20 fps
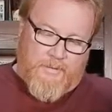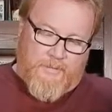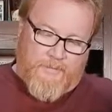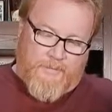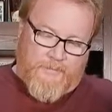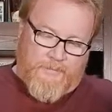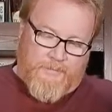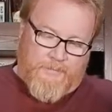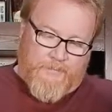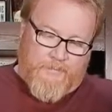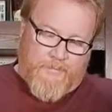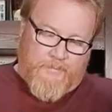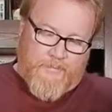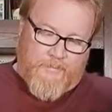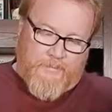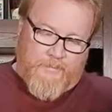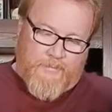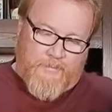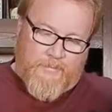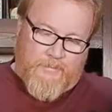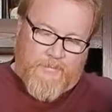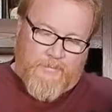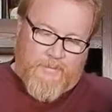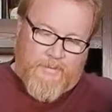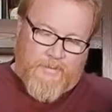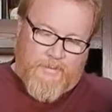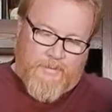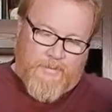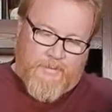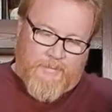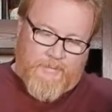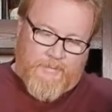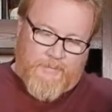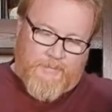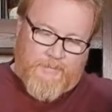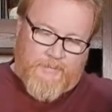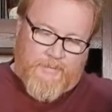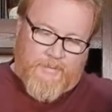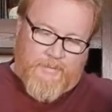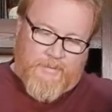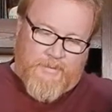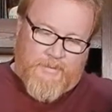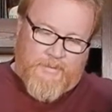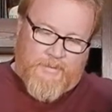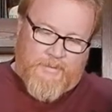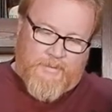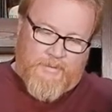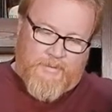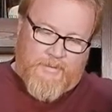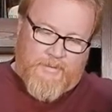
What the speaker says: (no one is talking)